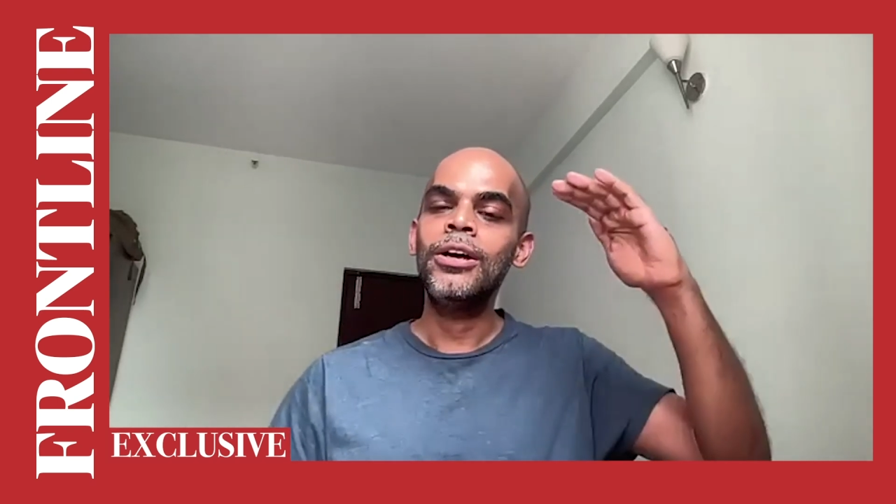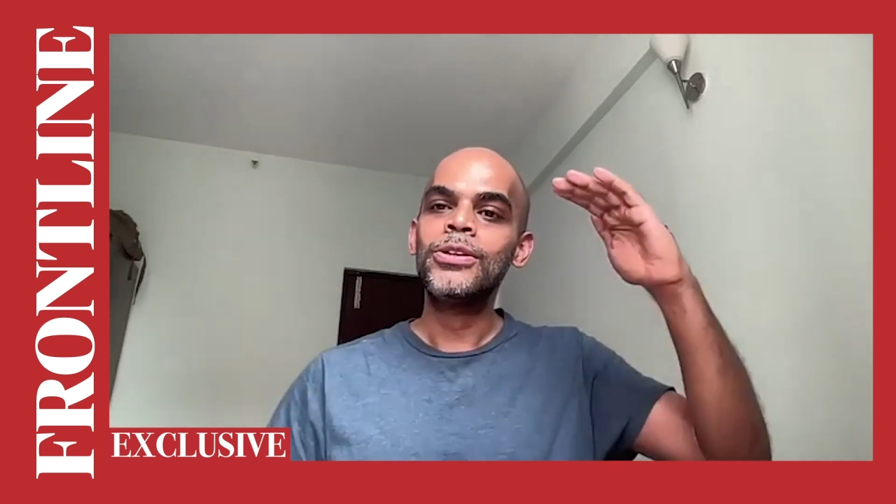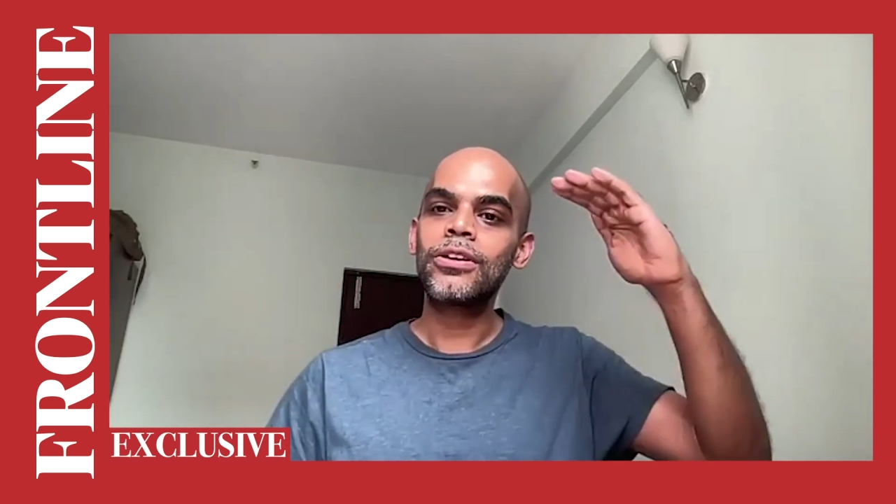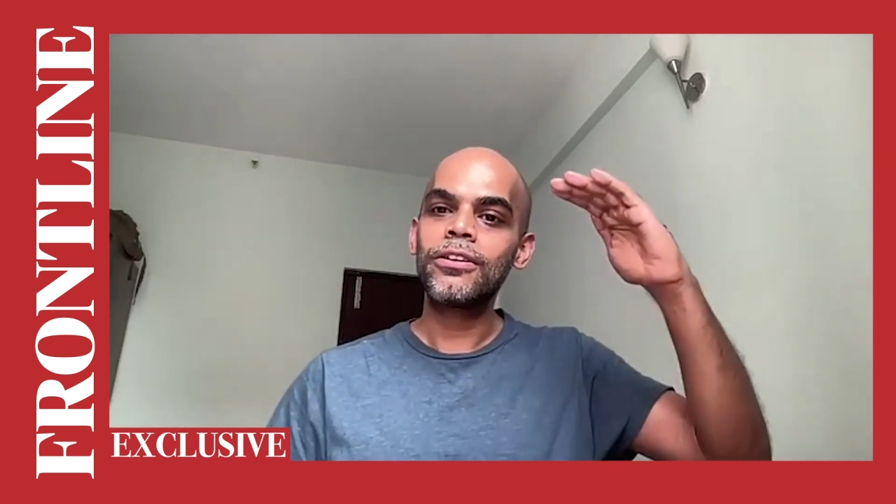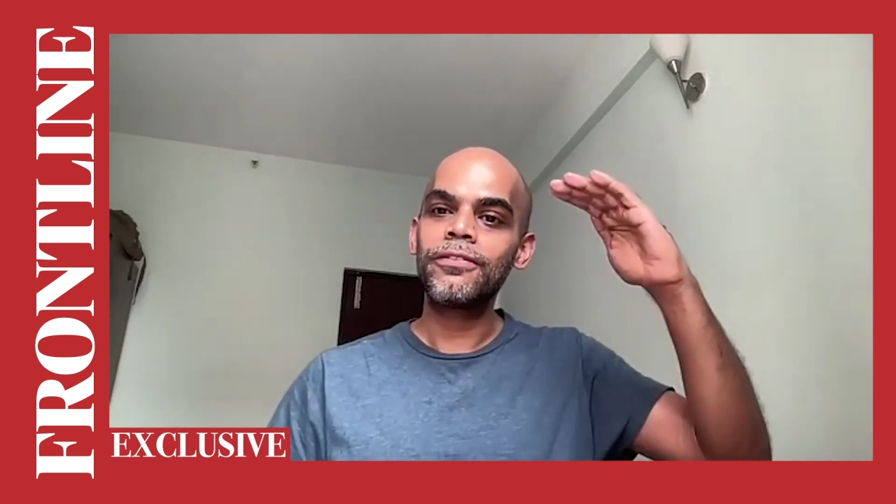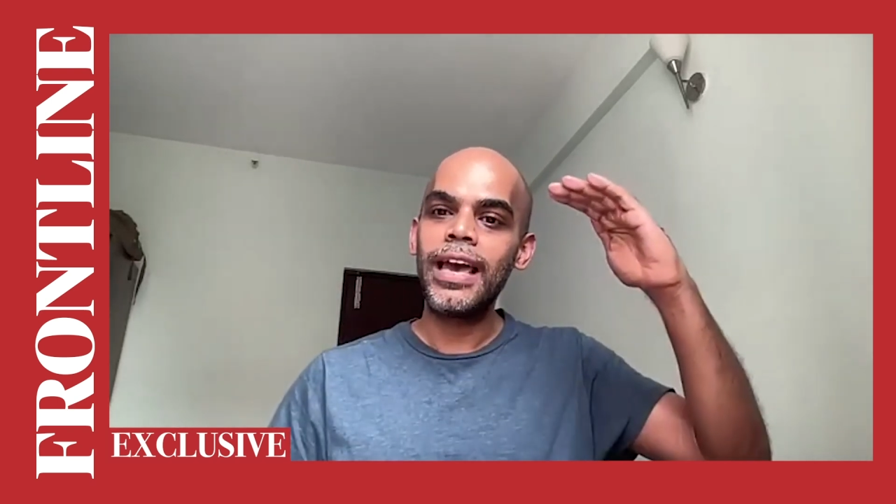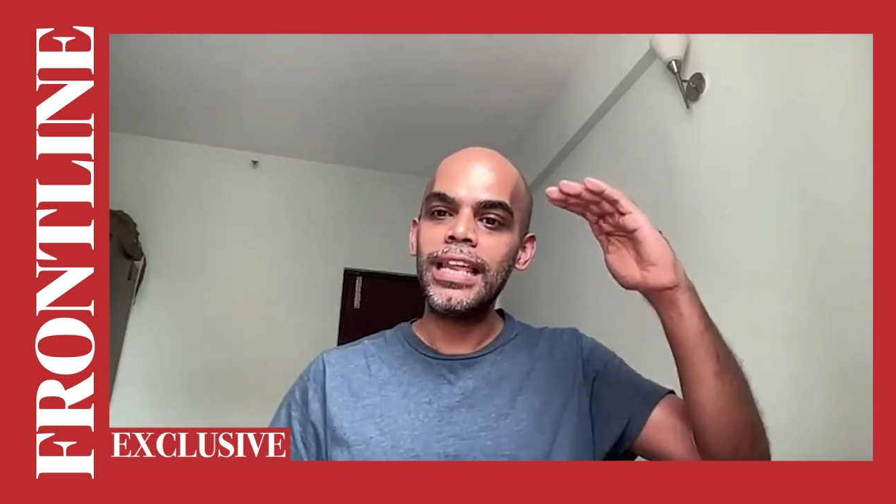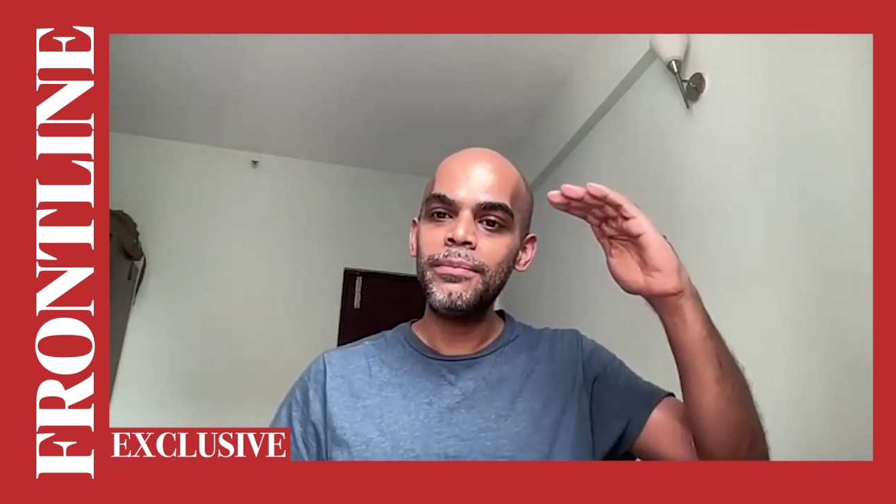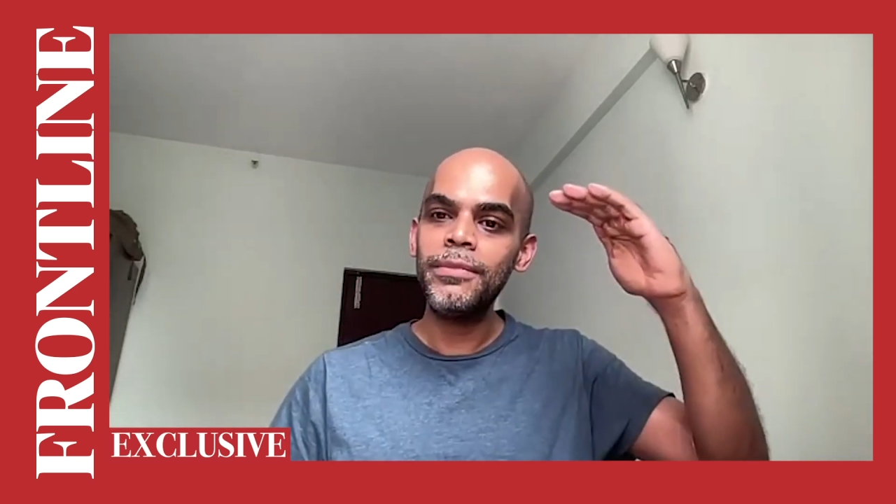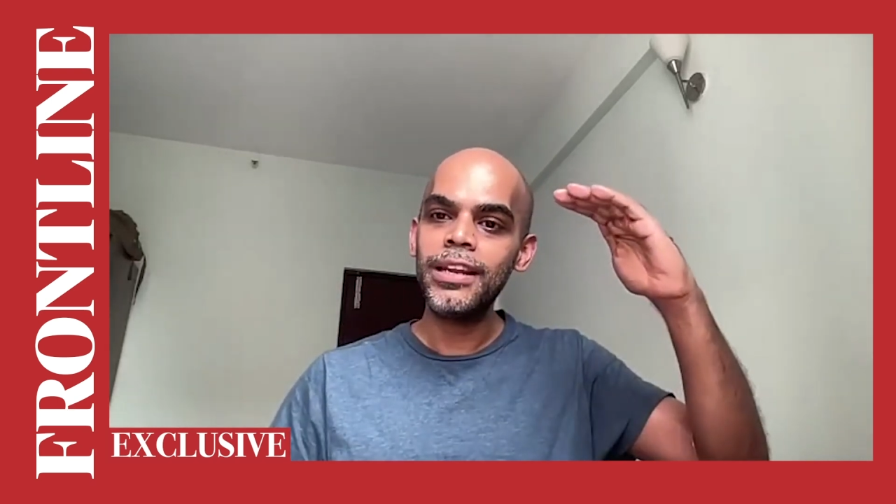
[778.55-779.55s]
sort of
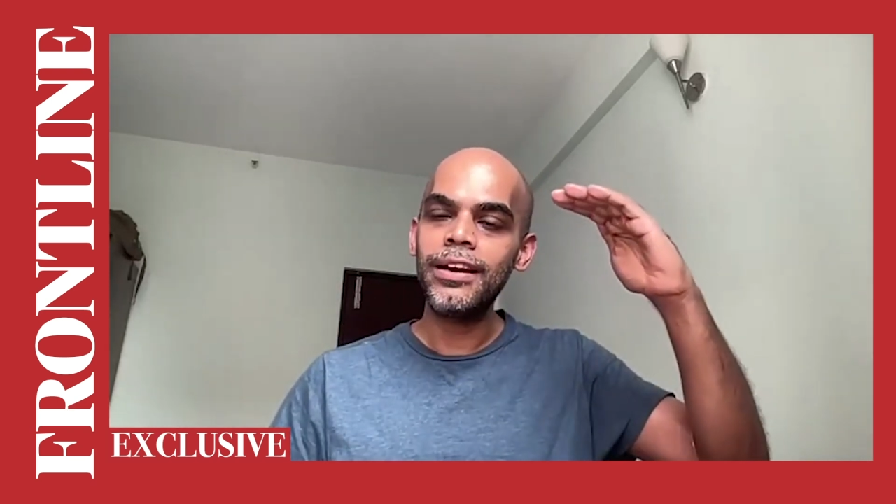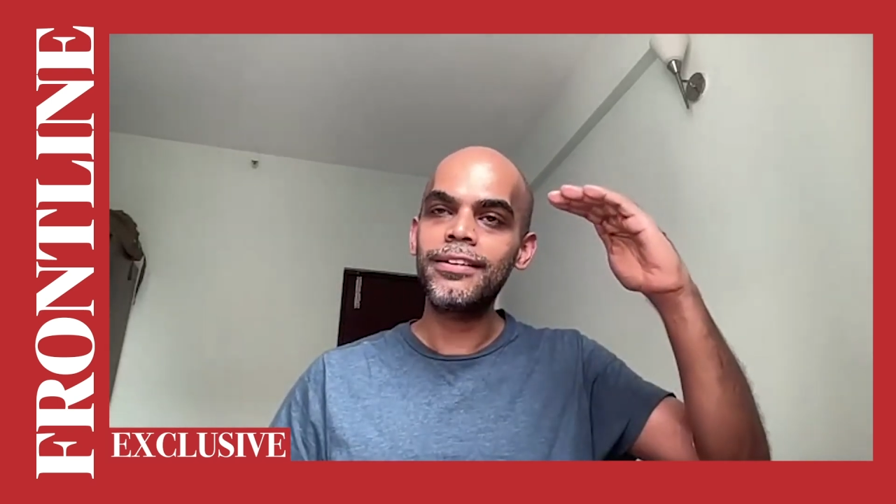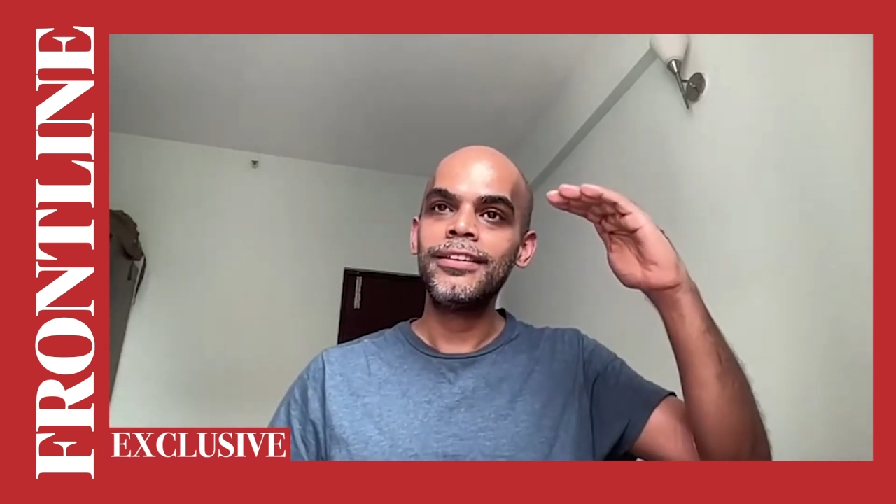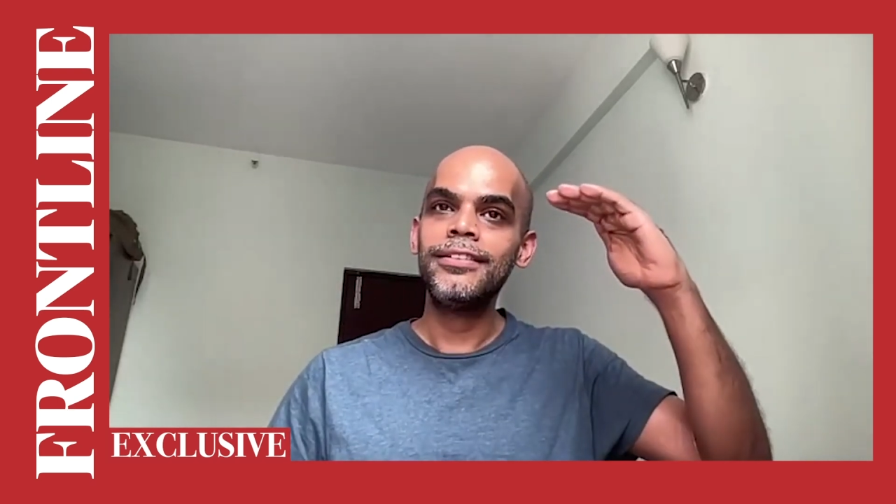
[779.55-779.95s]
eliminate